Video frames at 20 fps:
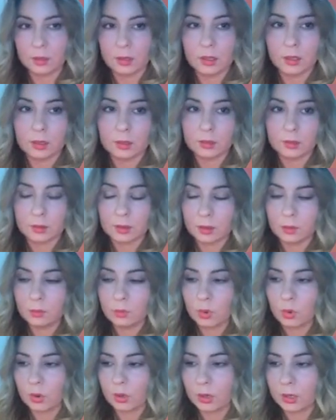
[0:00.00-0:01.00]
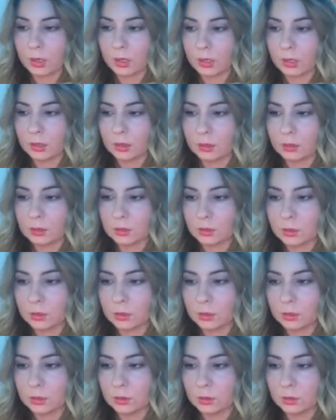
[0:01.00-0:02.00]
it's important
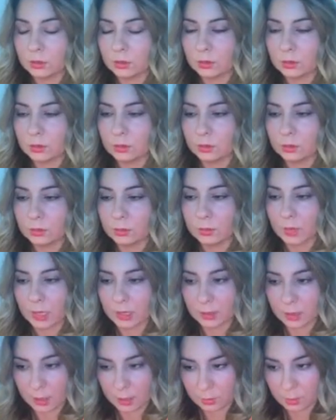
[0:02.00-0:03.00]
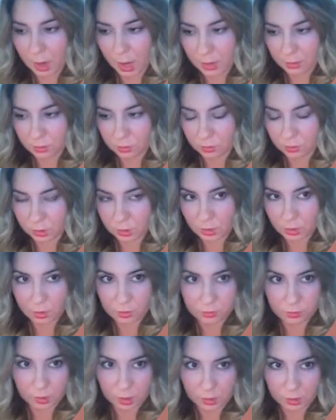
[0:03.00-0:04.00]
to maintain mastery
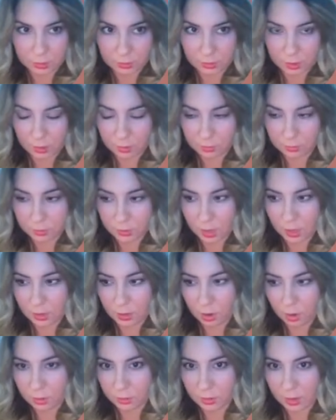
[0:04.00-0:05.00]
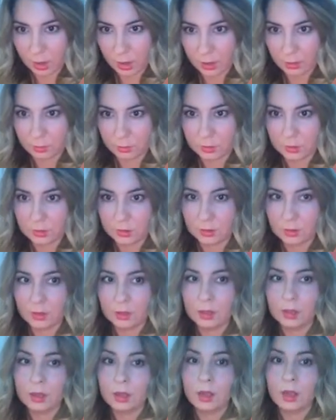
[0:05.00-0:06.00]
over ourselves at all times.
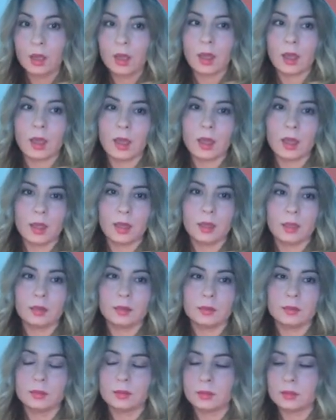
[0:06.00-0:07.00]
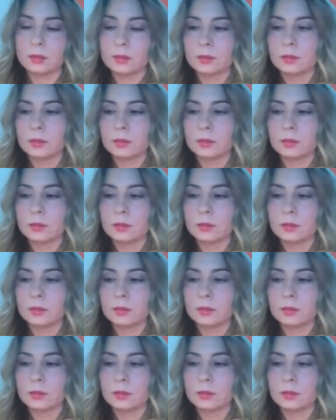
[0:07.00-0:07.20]
And